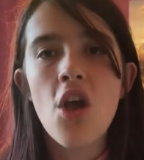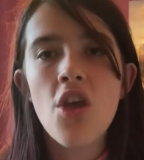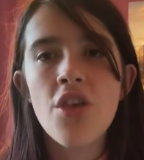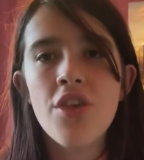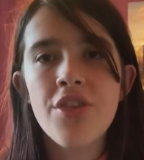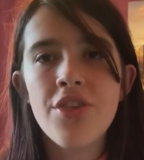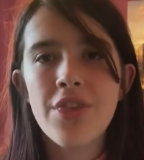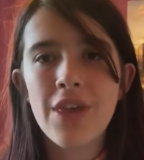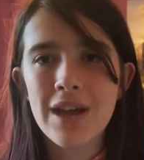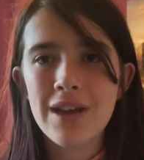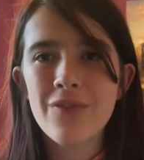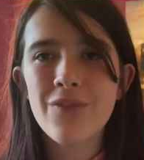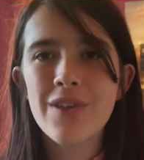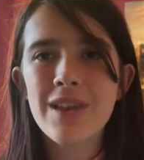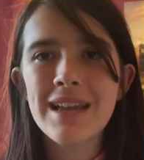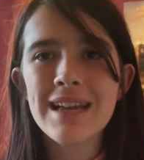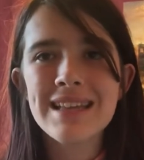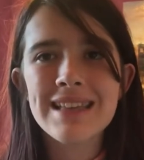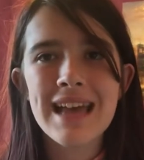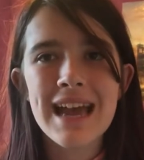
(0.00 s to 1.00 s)

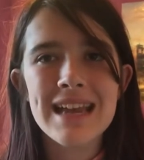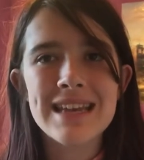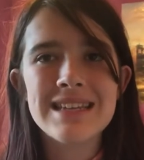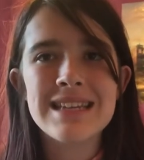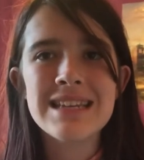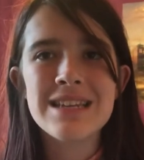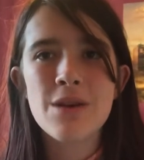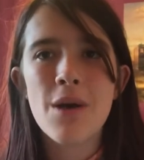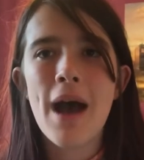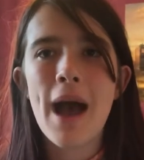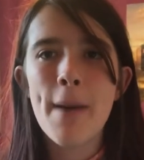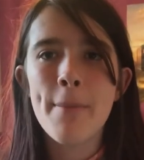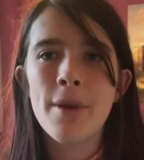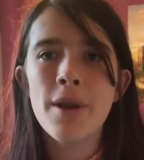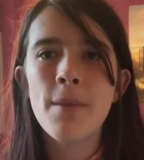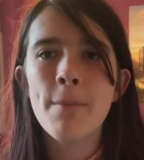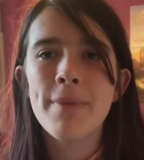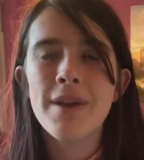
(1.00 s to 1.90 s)
Thankfully, that did not happen,